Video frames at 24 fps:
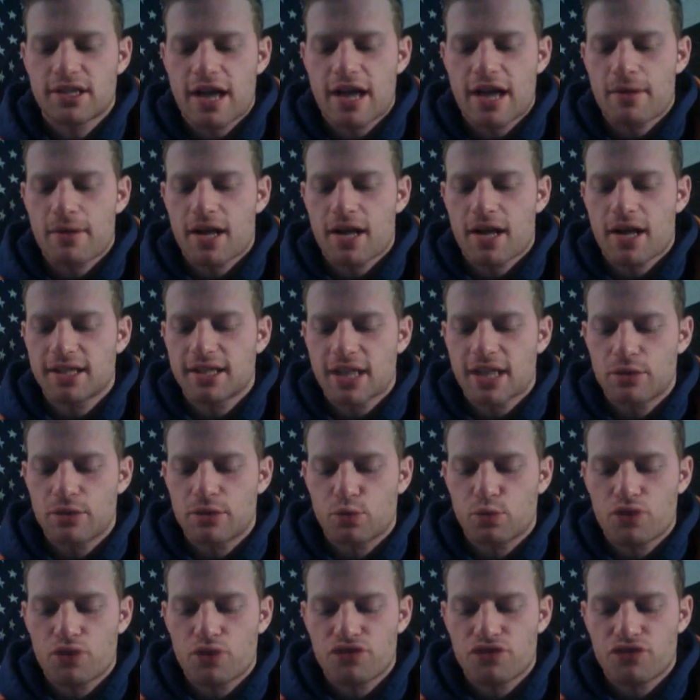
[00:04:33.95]
Albert Einstein was
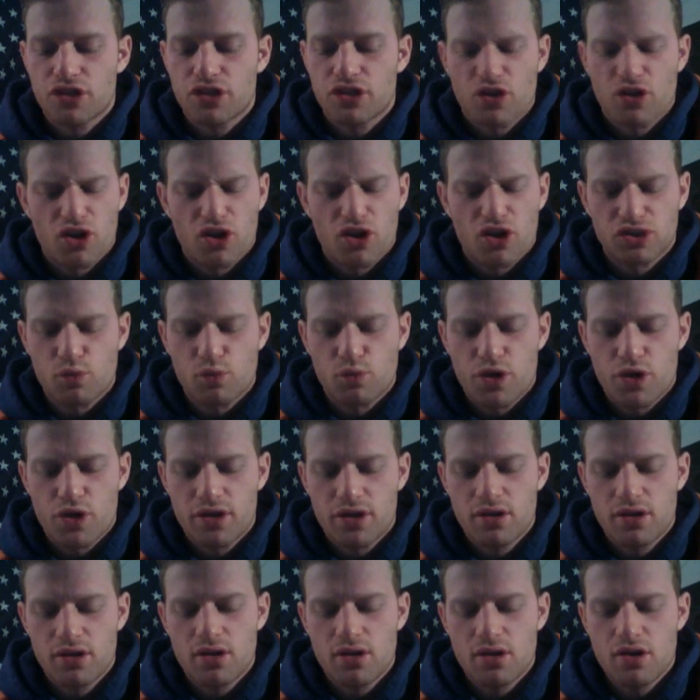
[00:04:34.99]
one really awesome one.
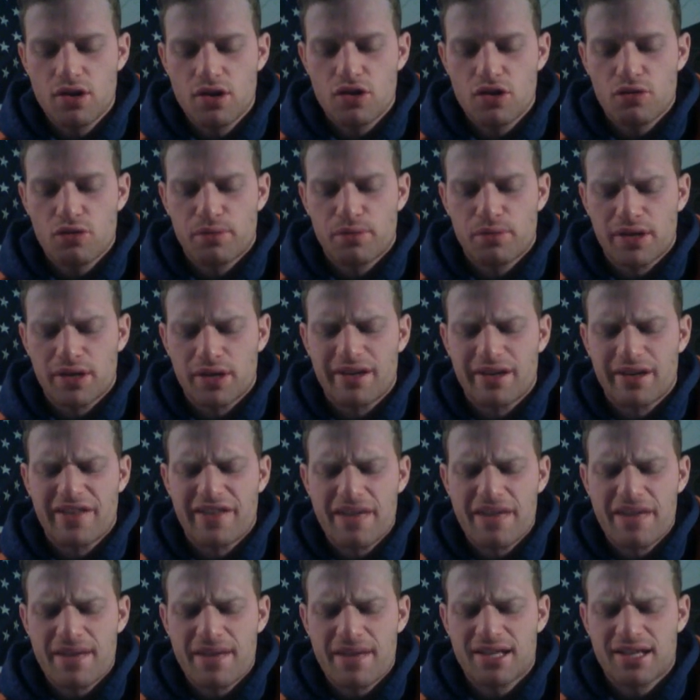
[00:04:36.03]
But
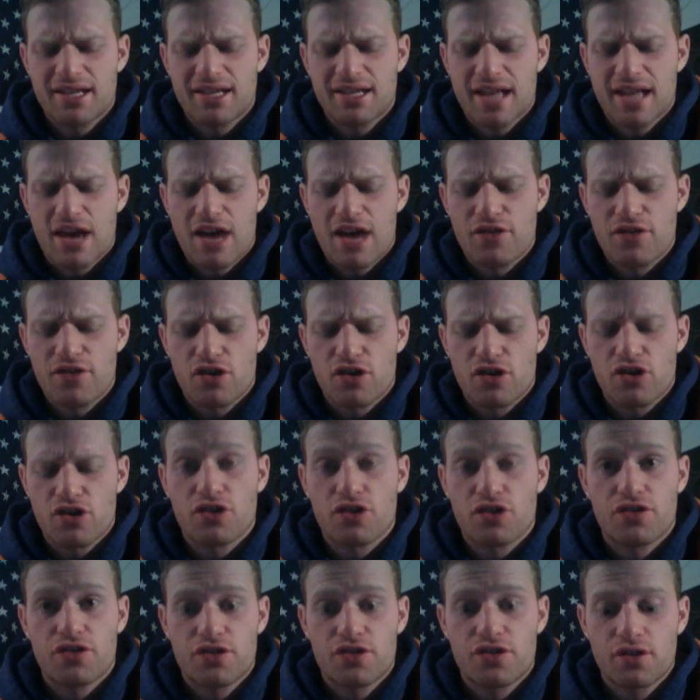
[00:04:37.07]
they mentioned how the
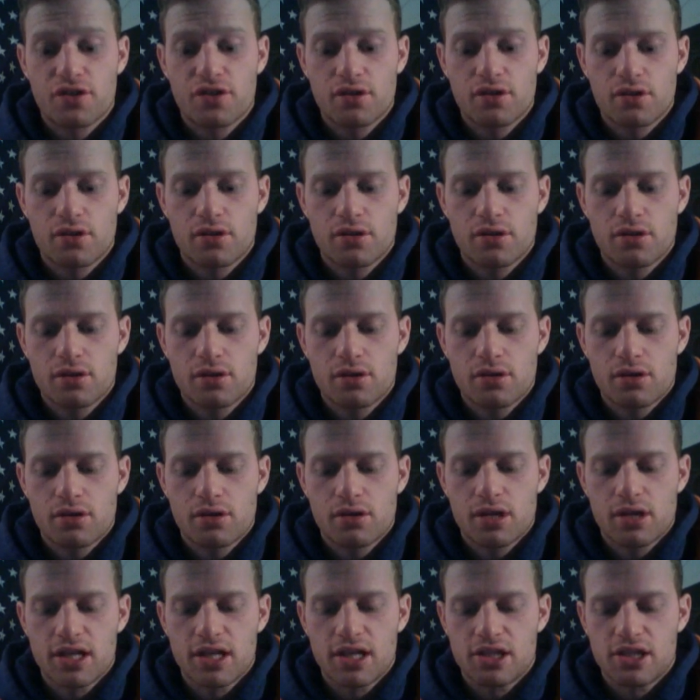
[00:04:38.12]
earth
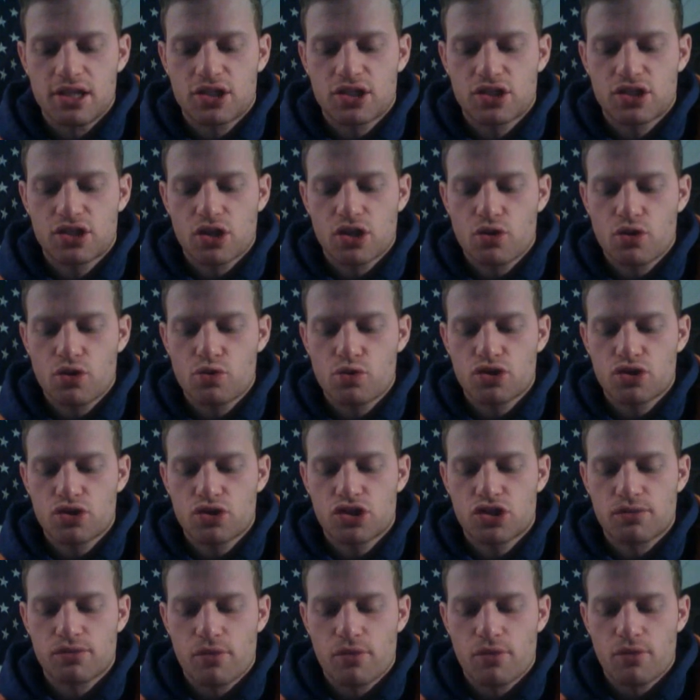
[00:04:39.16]
is so
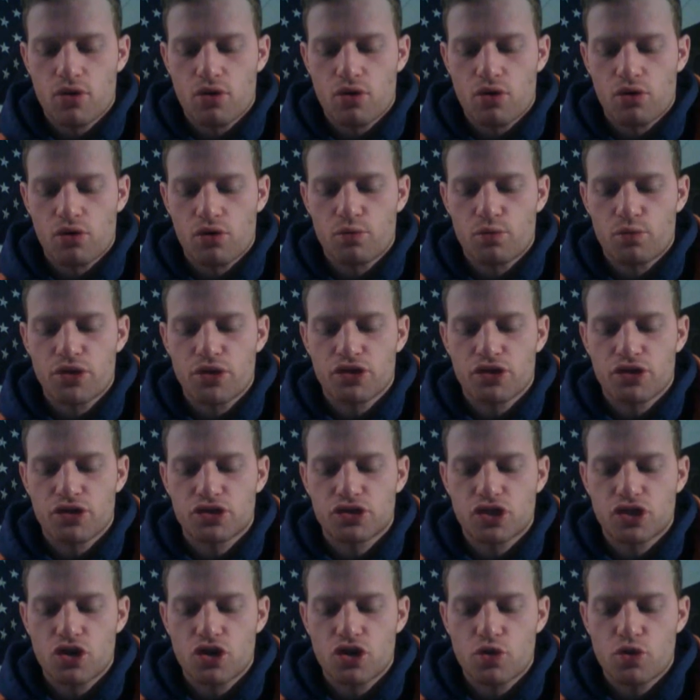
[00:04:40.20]
small and we are
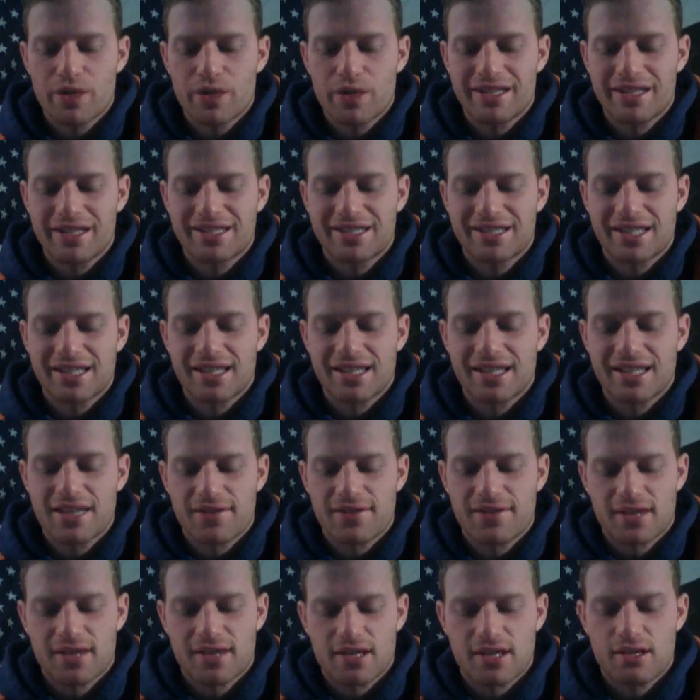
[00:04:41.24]
so
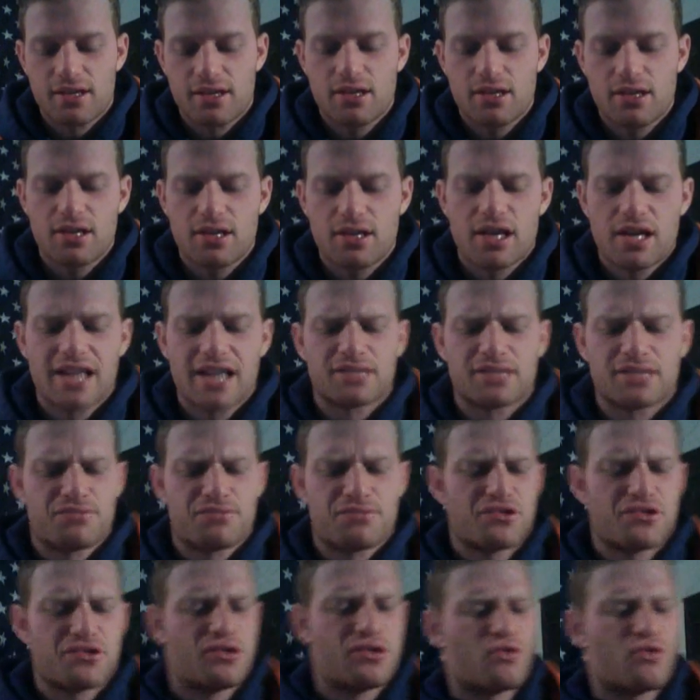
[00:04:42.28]
insignificant. It has some
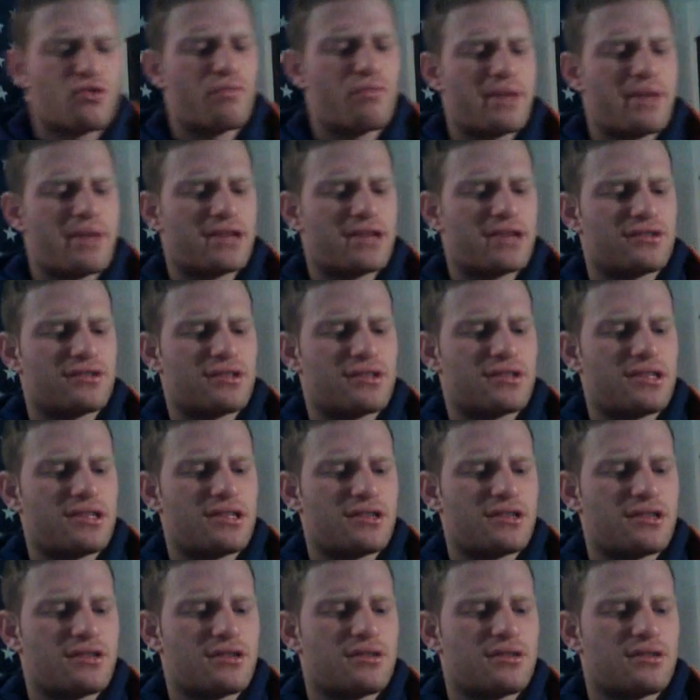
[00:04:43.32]
pretty cool pictures in
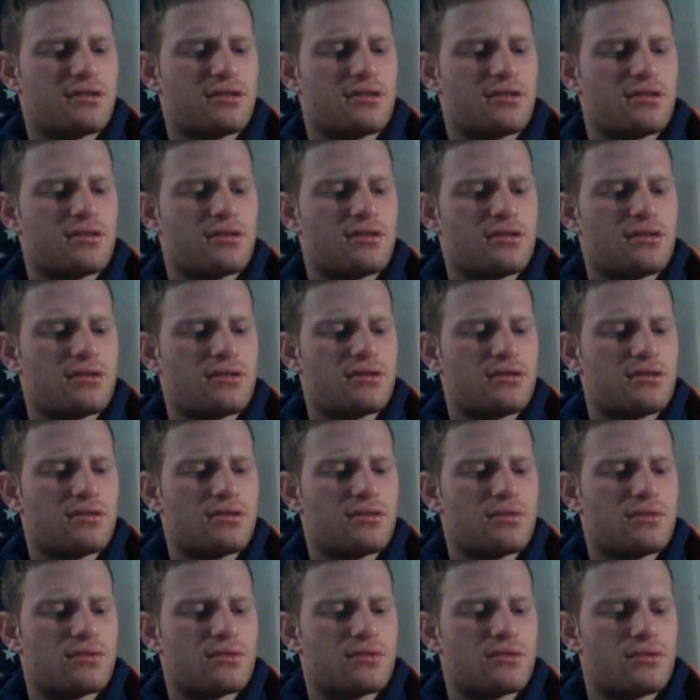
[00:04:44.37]
here.
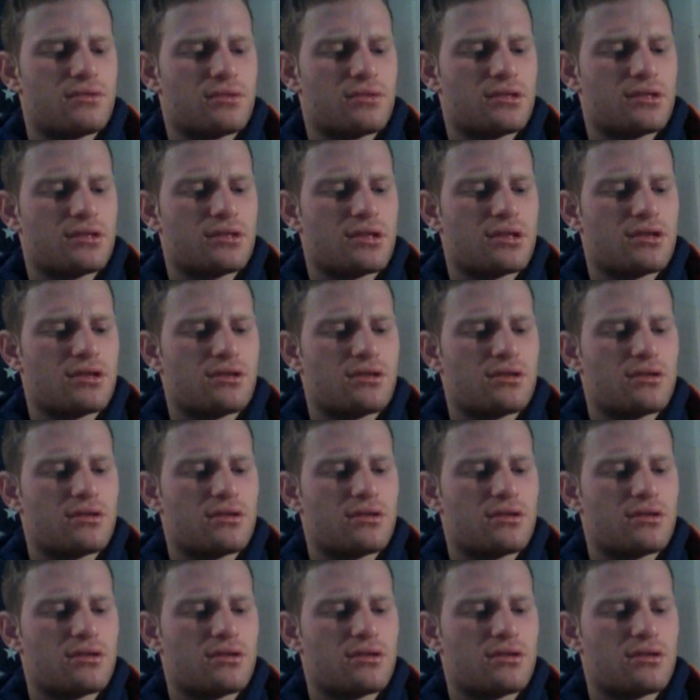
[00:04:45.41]
What was that?